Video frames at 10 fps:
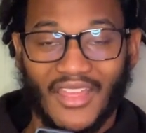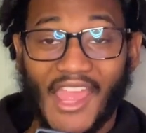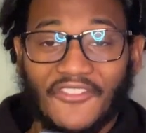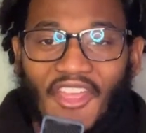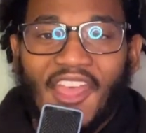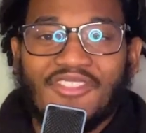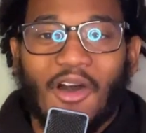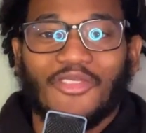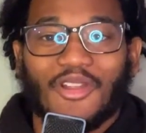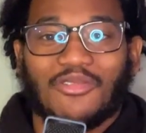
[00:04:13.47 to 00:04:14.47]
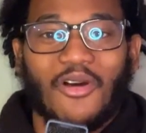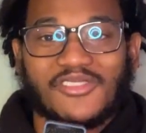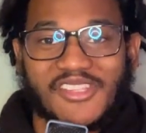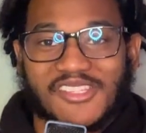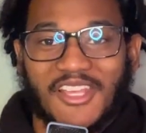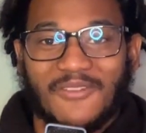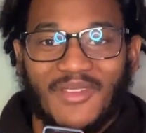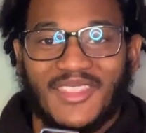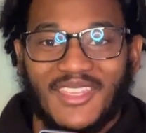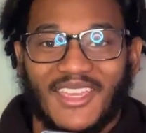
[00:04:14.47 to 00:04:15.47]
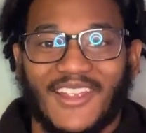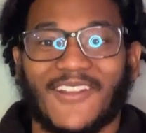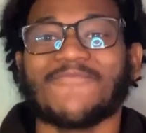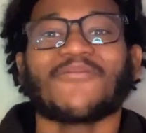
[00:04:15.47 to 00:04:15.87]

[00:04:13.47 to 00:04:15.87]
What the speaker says: If they had known their roles, this could have been the year.